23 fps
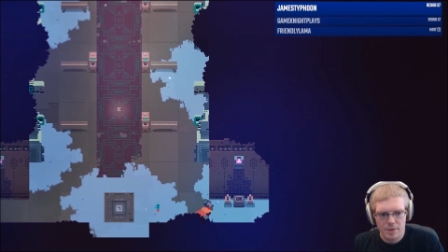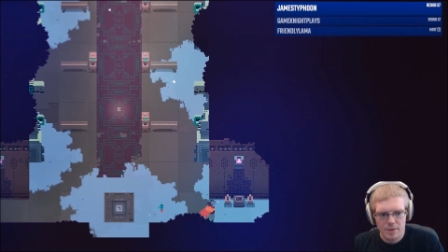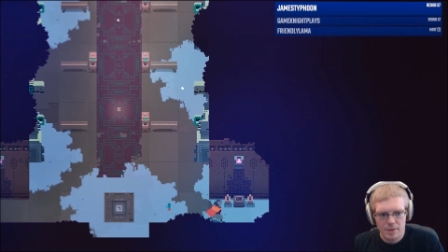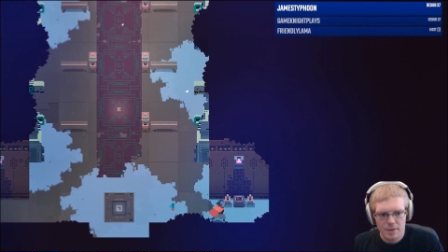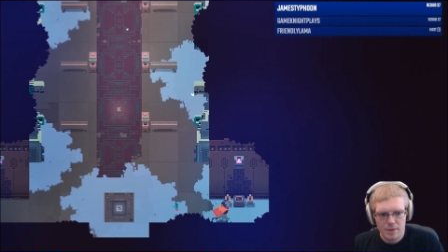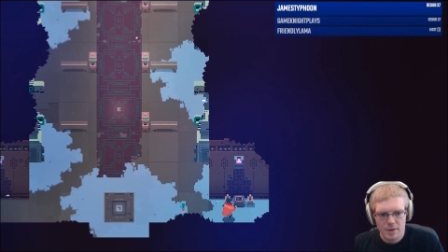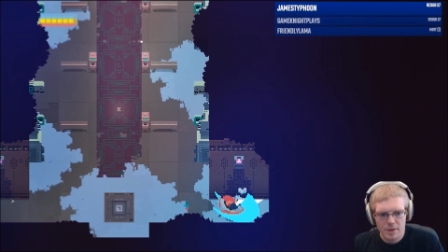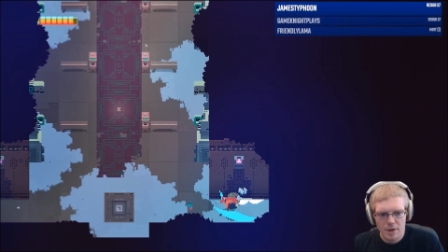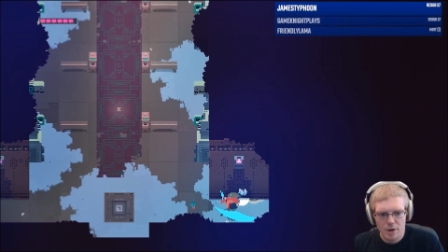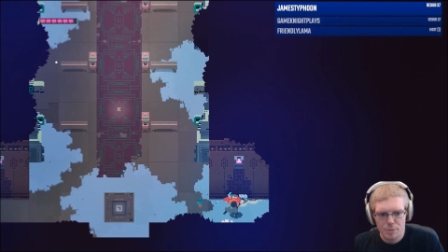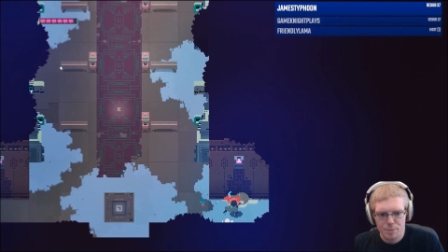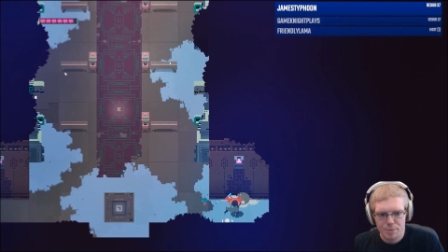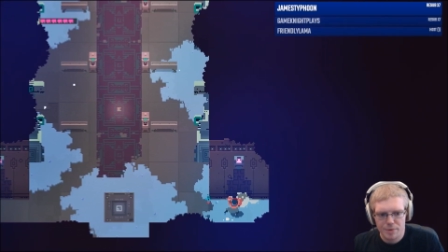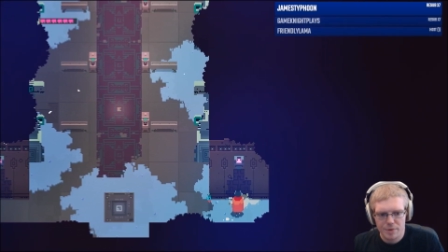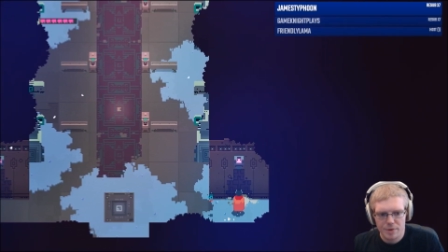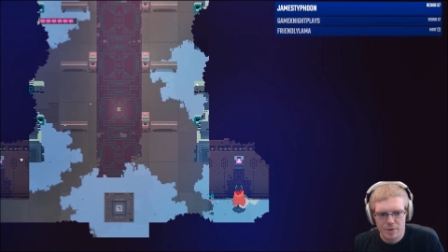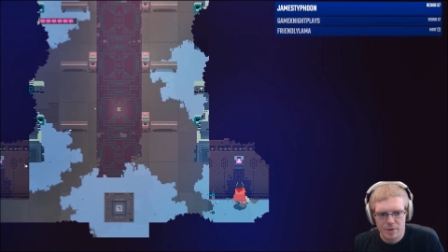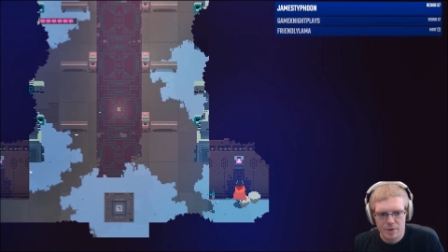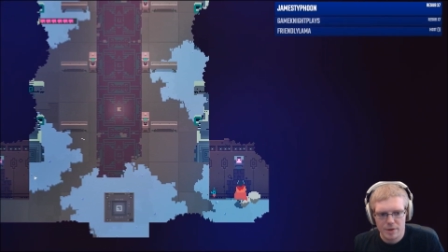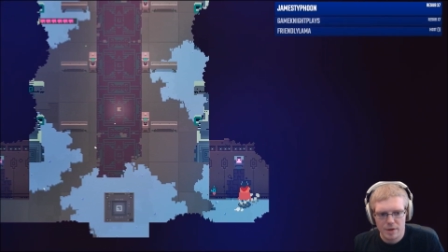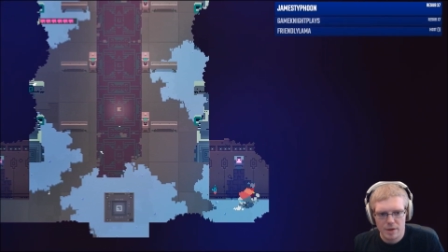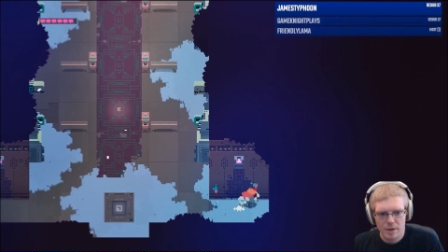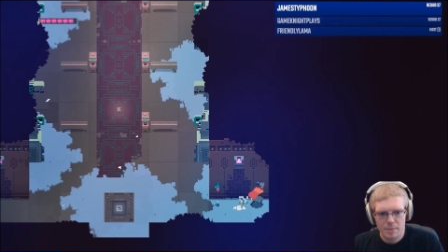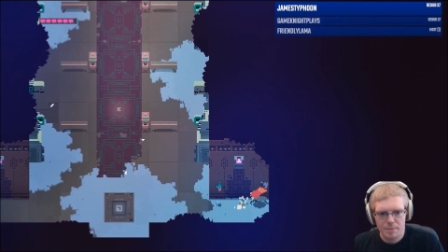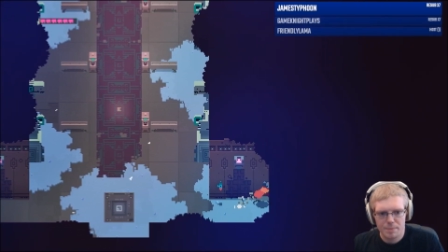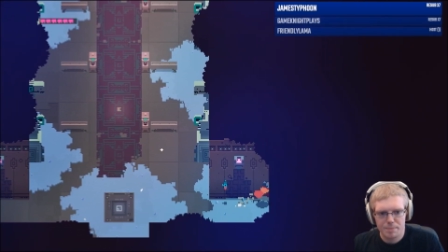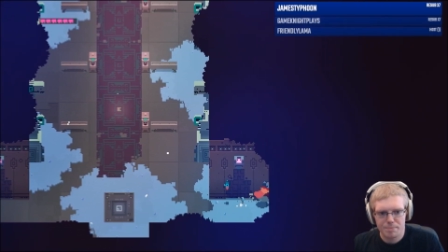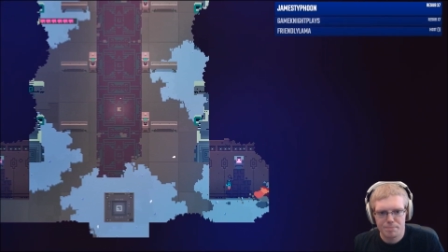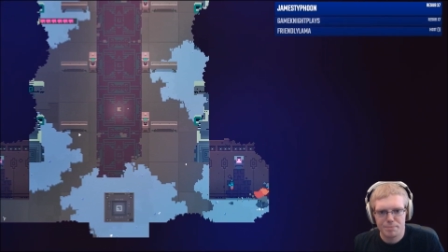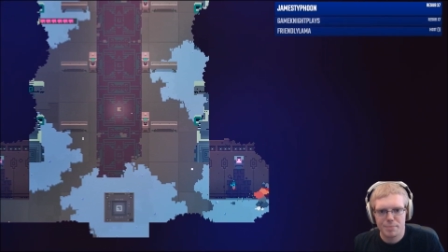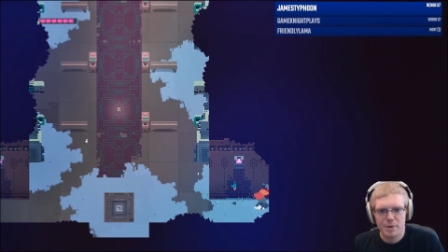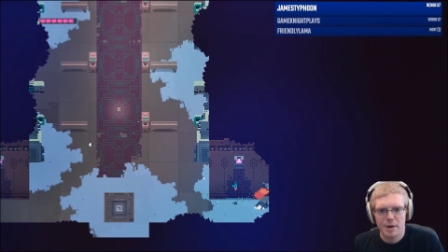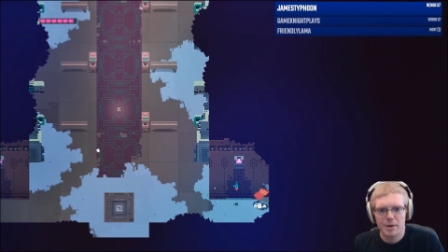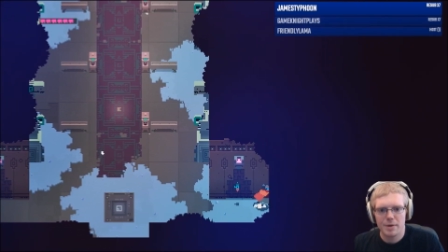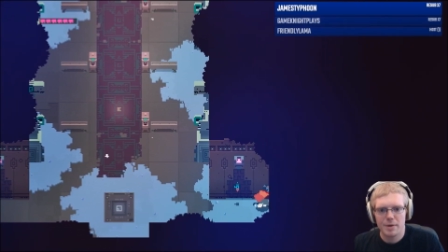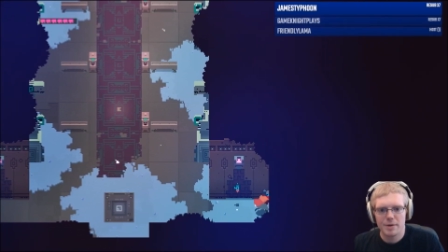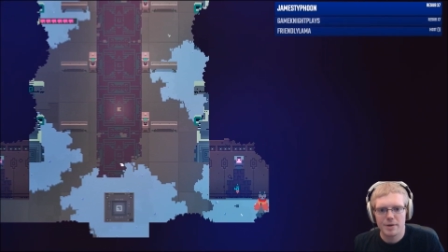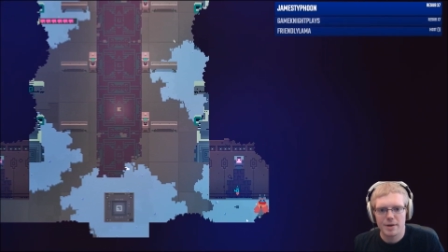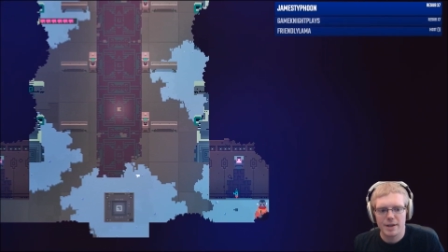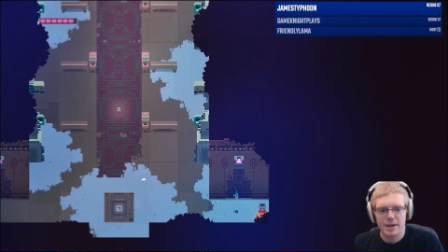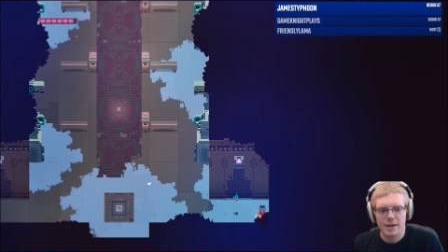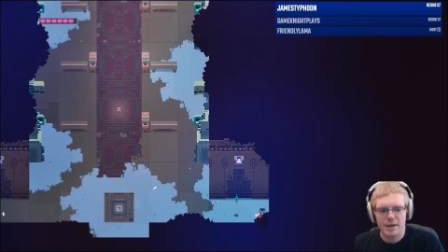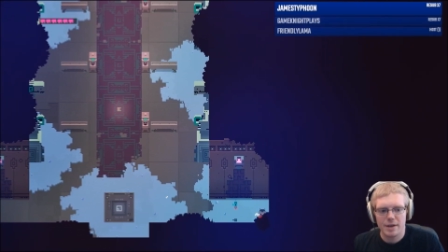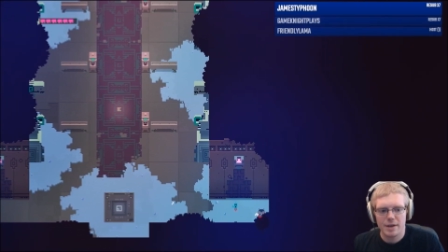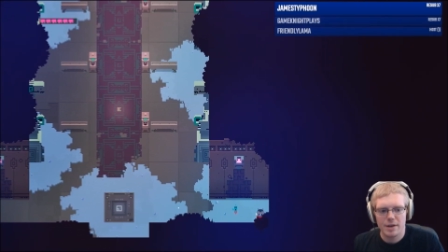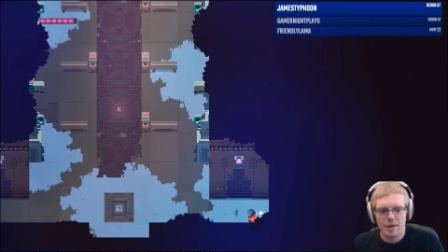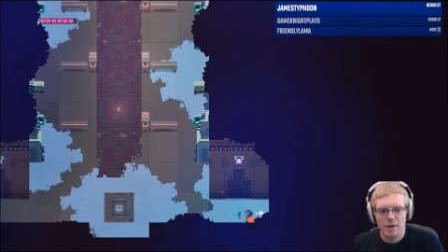Nope. Apparently